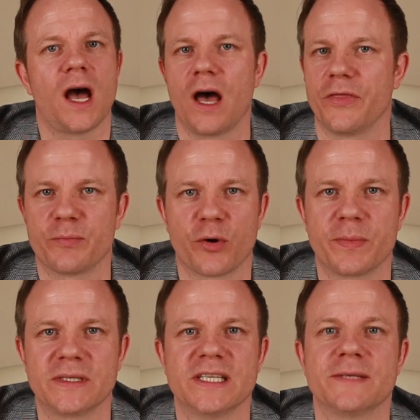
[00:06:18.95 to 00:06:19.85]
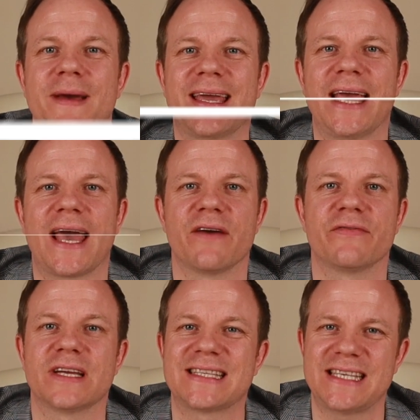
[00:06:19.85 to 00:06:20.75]
Other properties may have
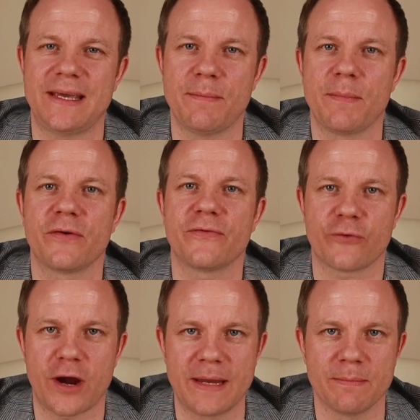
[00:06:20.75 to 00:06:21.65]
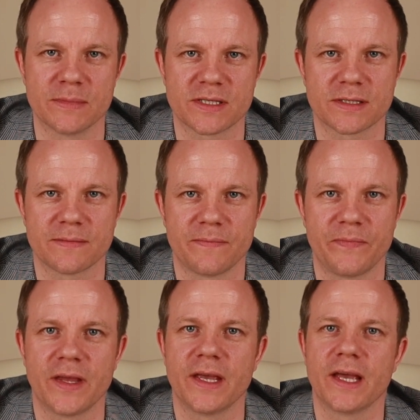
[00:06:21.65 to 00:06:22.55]
timber frames.
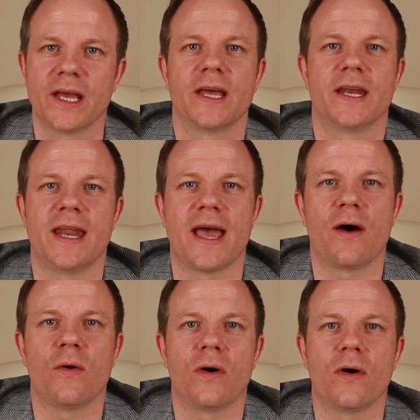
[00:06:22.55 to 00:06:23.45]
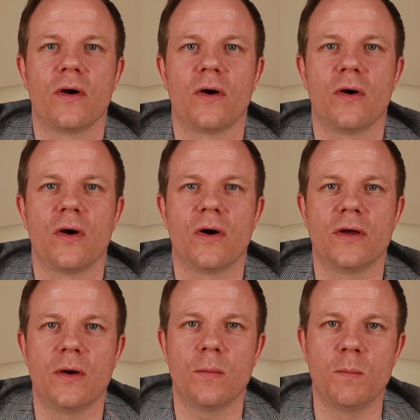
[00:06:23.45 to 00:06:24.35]
Now,
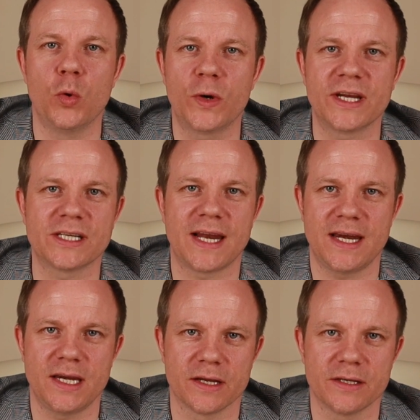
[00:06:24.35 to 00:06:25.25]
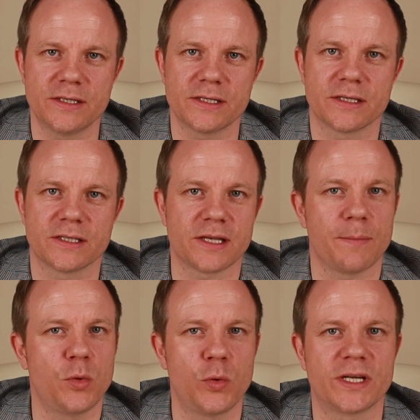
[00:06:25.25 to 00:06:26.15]

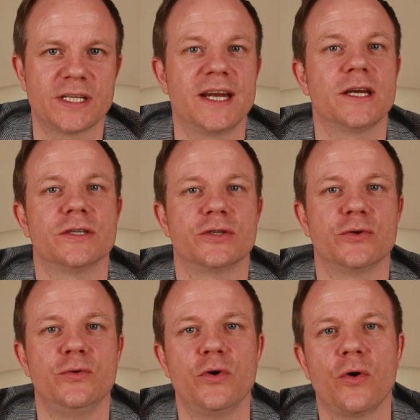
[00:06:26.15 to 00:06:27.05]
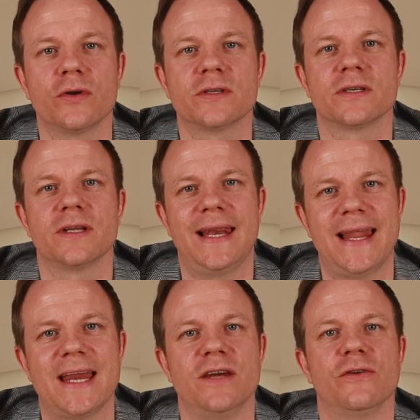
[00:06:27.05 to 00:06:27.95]
some mortgage lenders do not
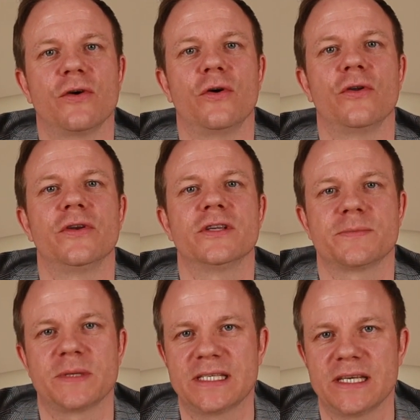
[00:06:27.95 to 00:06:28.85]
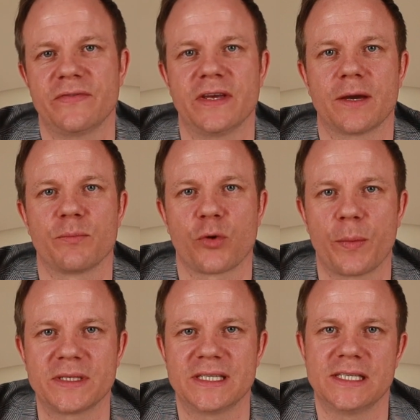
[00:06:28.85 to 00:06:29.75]
lend on specific
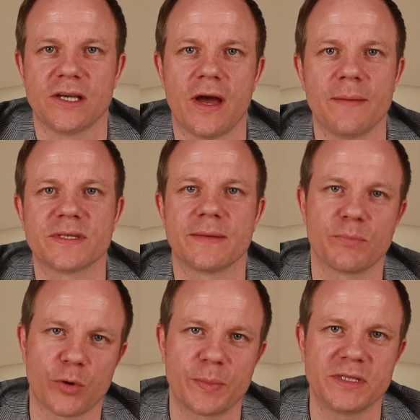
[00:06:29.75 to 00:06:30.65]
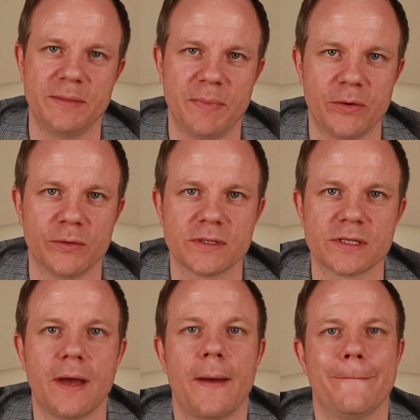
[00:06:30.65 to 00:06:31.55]
property types and property builds.
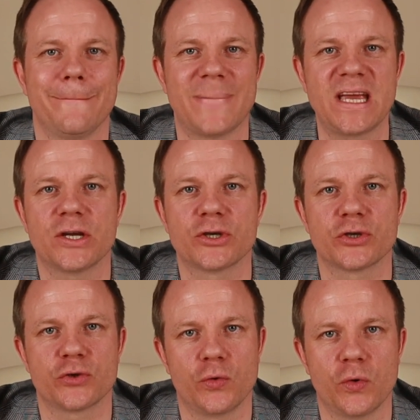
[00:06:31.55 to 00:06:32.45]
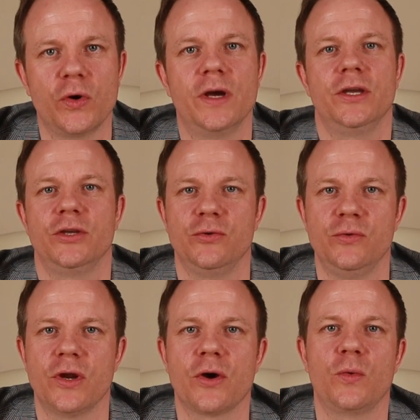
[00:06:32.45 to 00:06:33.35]
Make sure you
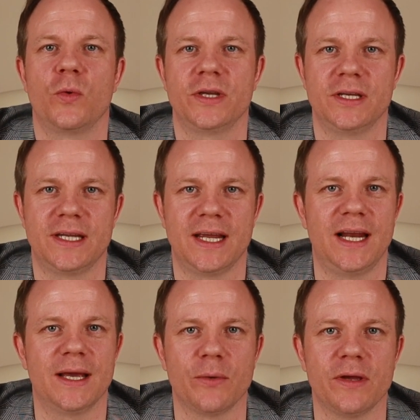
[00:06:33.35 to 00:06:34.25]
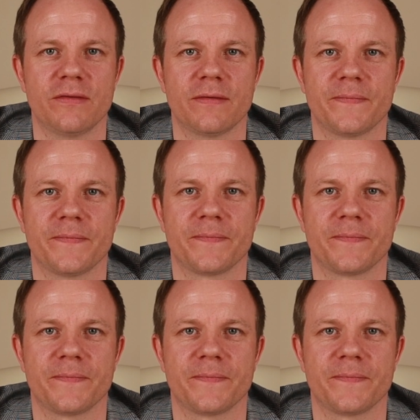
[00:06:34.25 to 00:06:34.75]
know what you're dealing with.